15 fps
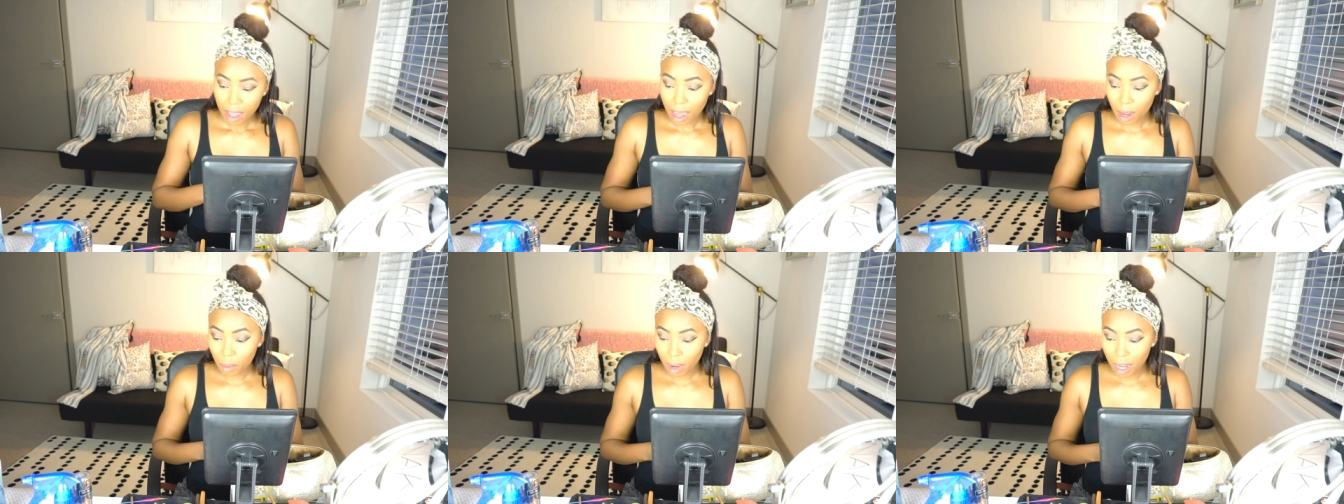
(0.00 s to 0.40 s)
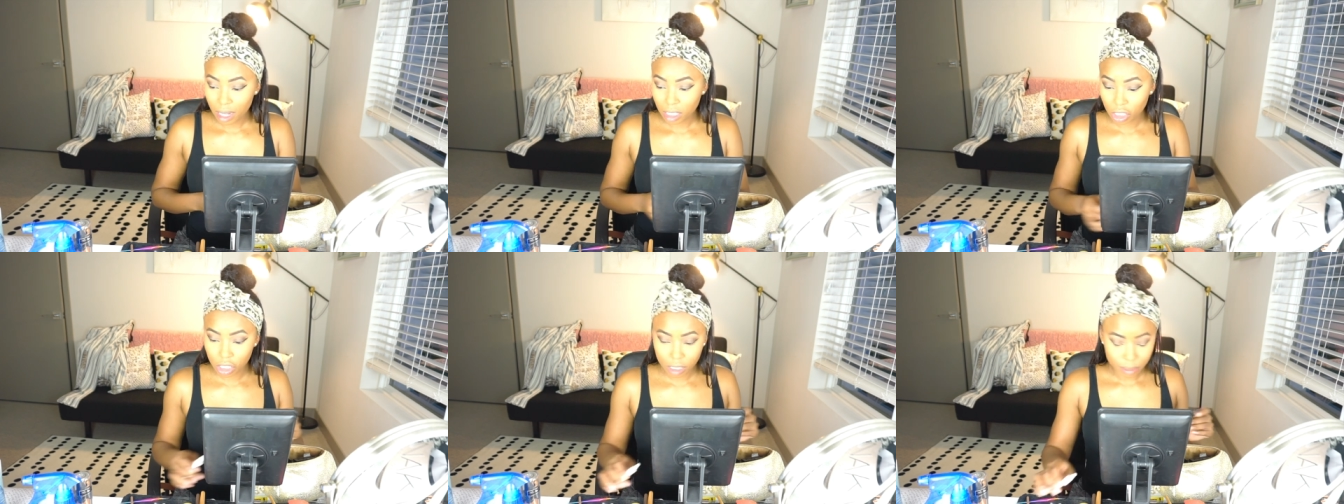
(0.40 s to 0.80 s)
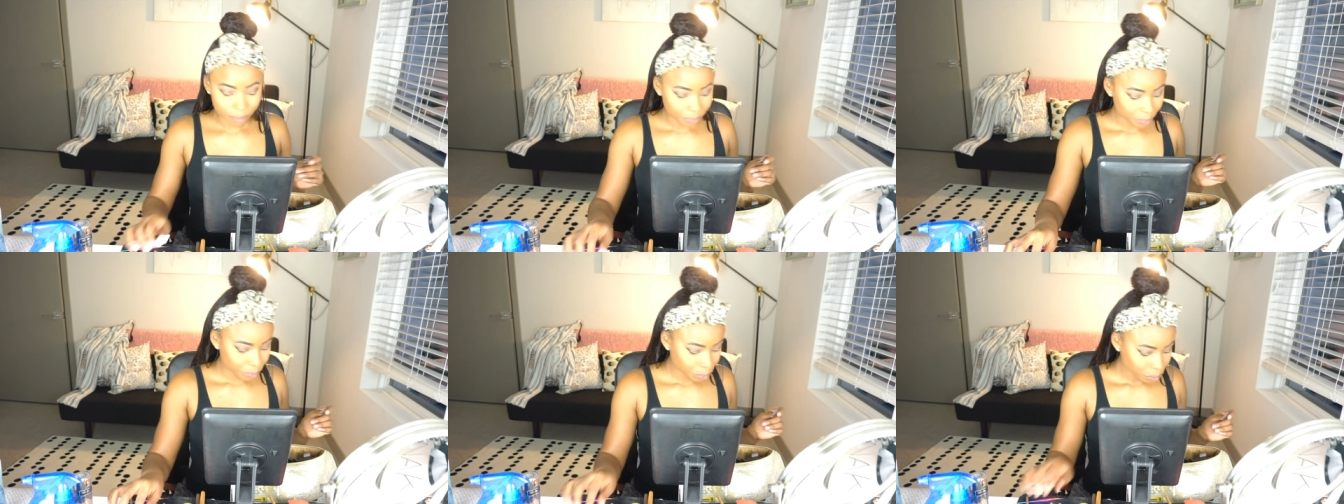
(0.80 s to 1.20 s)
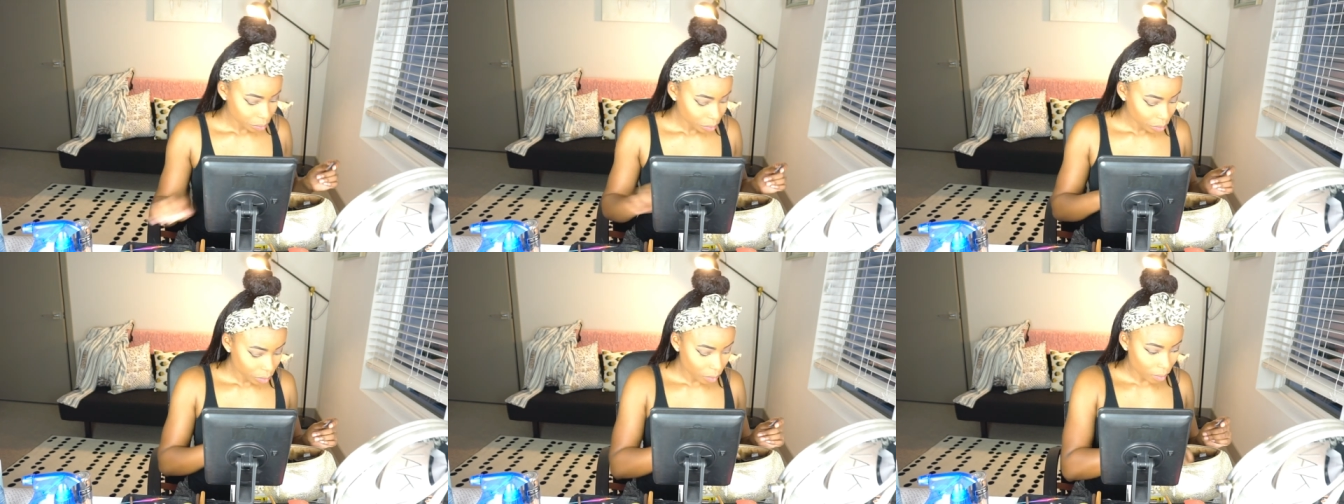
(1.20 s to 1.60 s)
I watch
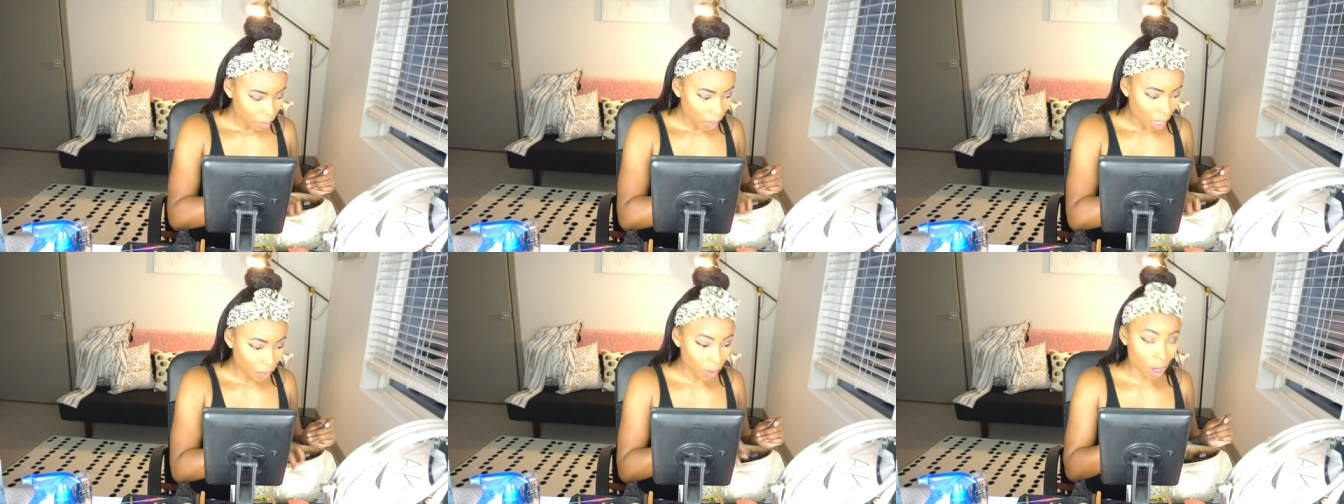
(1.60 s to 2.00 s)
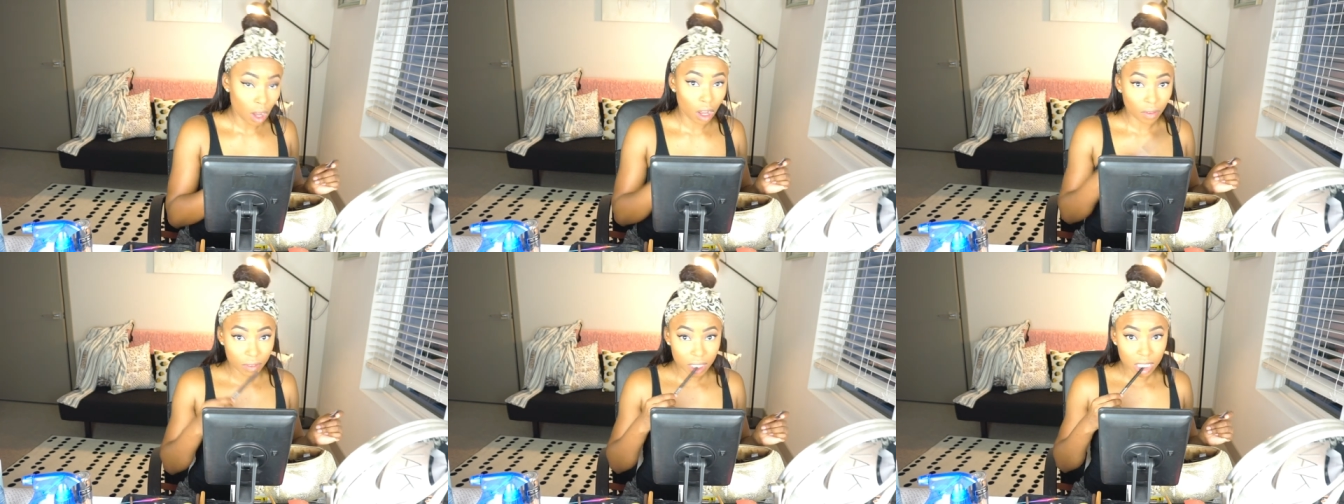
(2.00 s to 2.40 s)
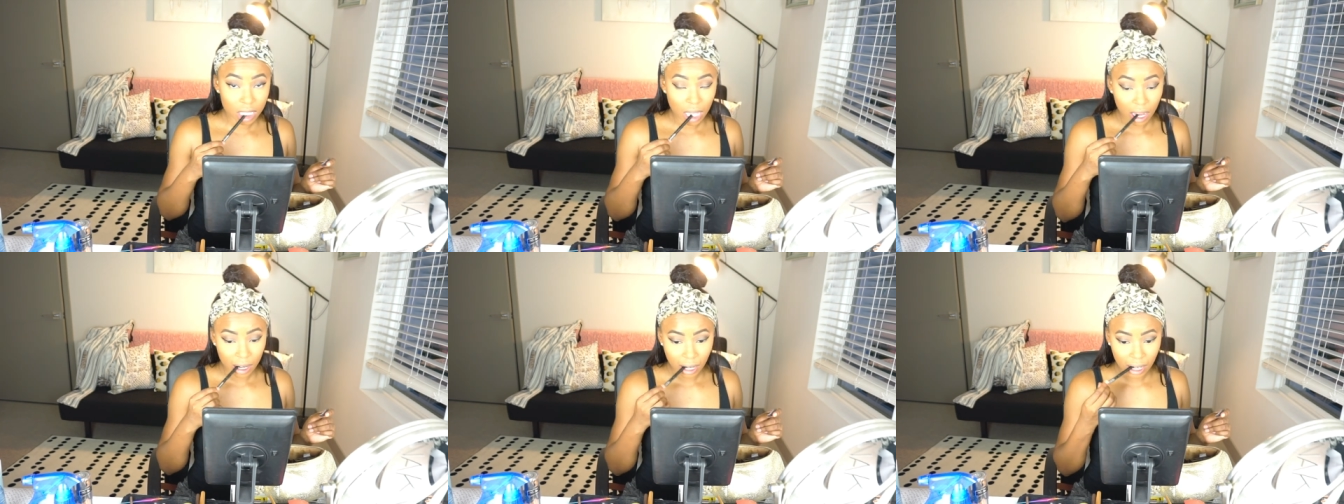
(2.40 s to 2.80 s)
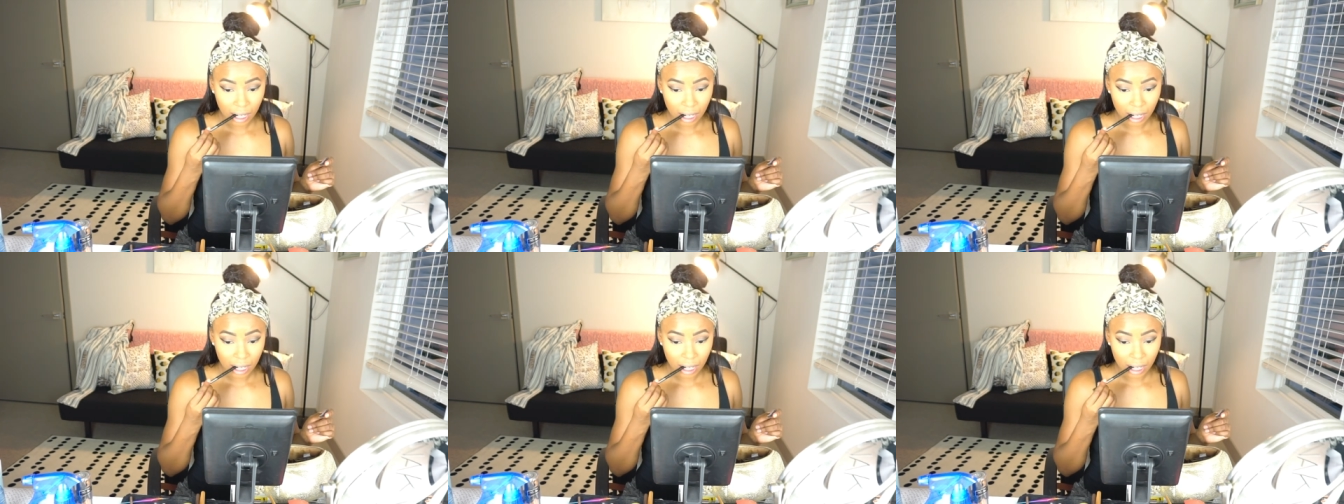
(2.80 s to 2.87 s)
The Office.